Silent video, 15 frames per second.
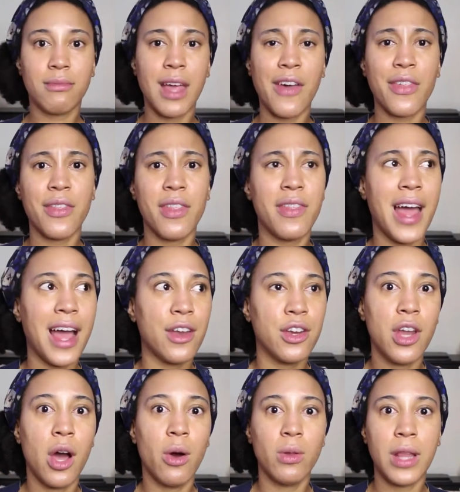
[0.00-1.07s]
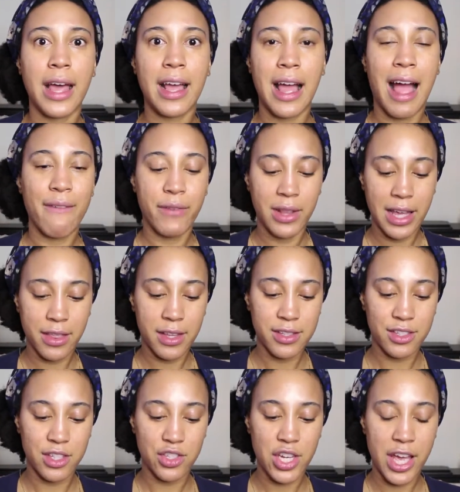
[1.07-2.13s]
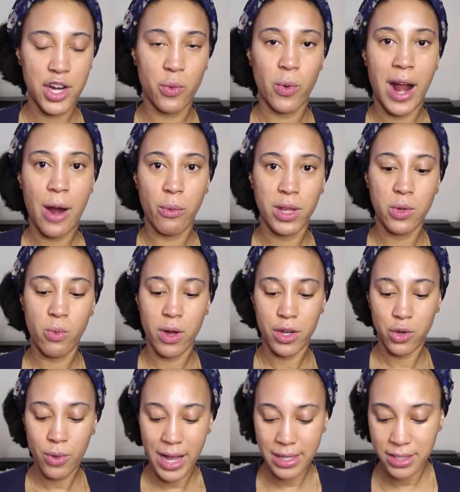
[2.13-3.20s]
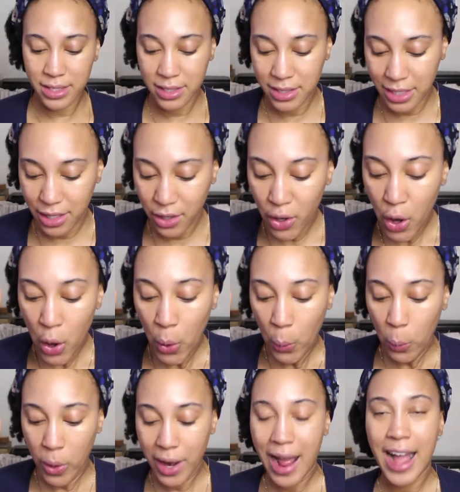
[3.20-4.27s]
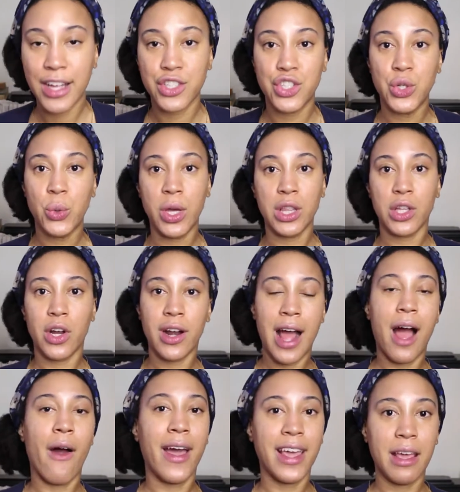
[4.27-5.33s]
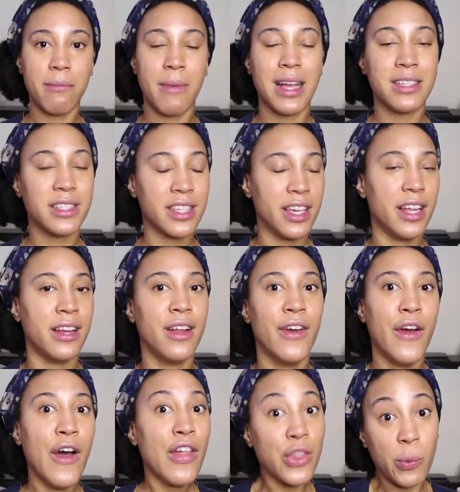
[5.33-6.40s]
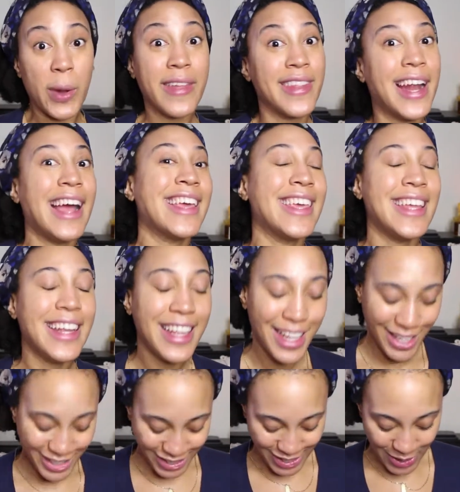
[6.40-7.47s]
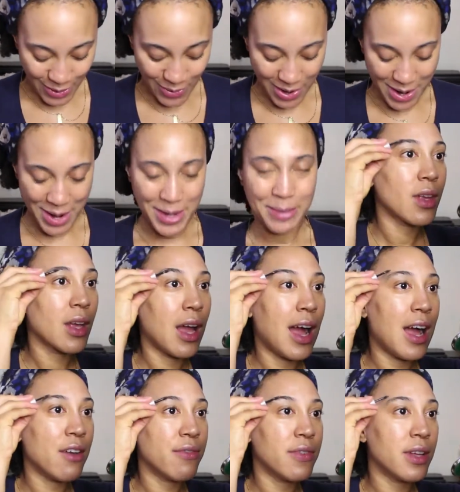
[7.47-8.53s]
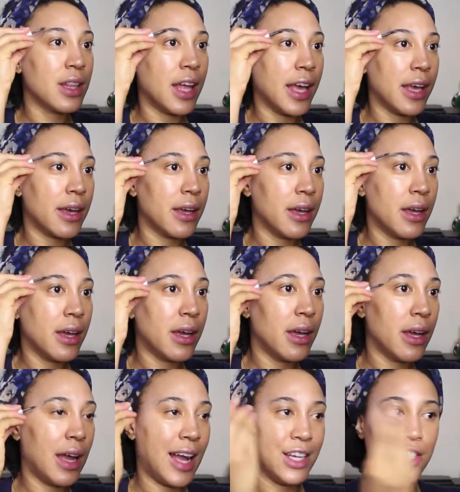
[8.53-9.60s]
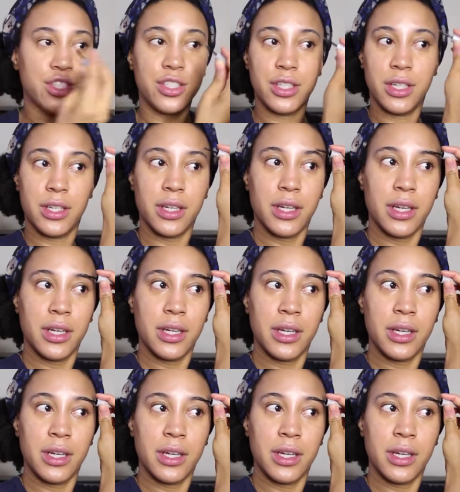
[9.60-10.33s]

other than that, no. Like, I feel like this is a channel where I really want you guys to see what I do and learn how I get my skin the way that I get it. So um, I feel like I should